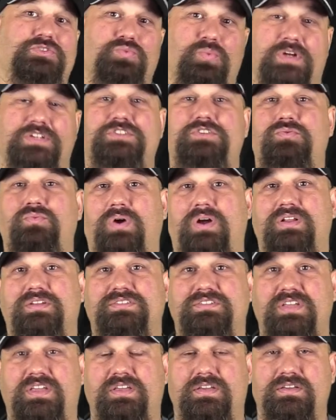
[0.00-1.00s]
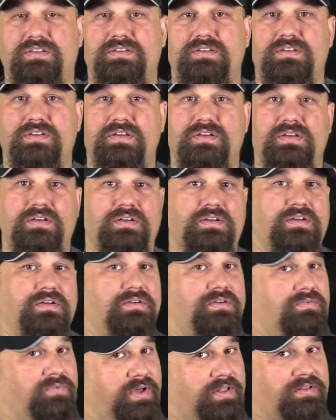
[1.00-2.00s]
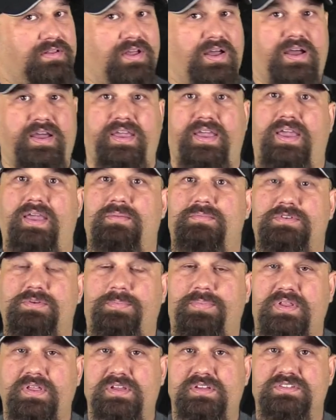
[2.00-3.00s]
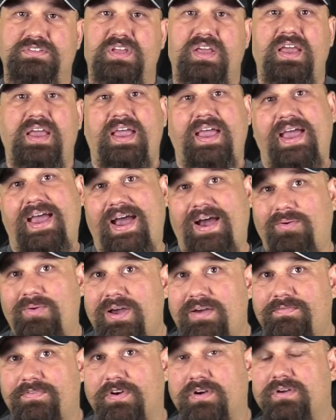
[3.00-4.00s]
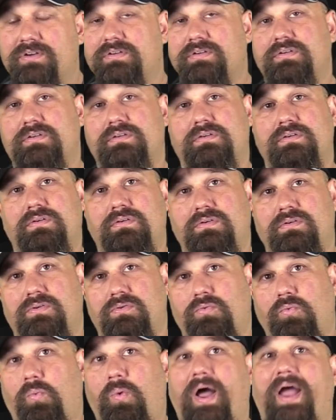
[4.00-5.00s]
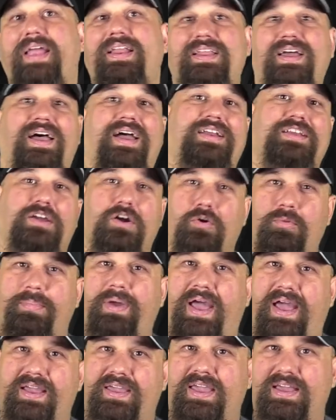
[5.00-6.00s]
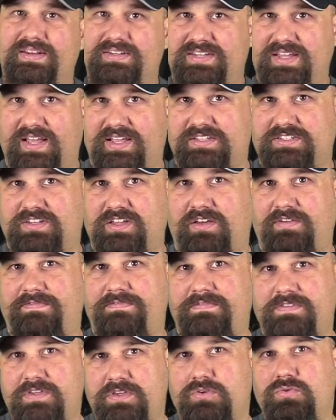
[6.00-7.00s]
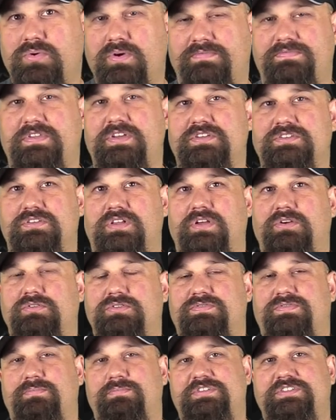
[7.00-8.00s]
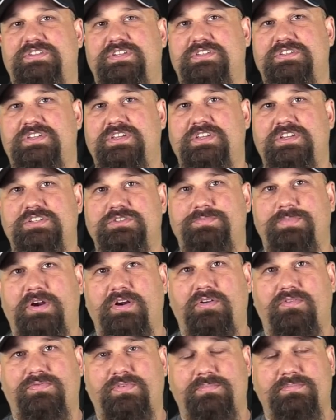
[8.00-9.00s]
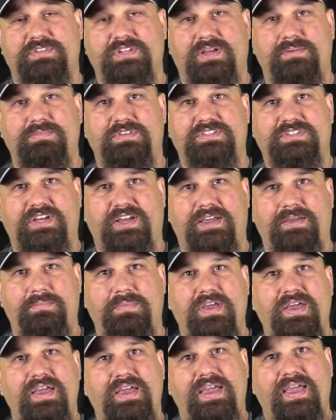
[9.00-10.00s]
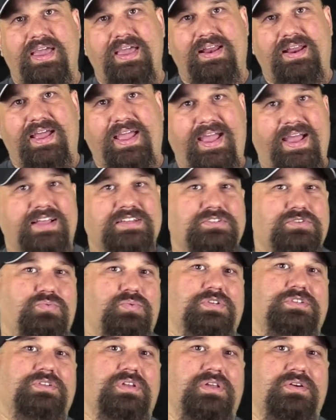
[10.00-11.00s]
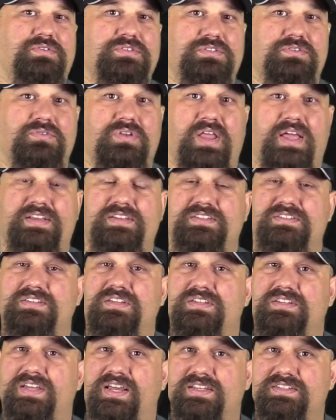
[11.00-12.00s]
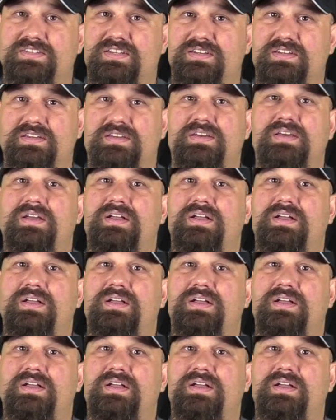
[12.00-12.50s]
is what you want to see. Well, I aim to please. However, why not go back and test a few of these loads from a 16 inch barrel from time to time? And I ask which loads you'd like to see tested.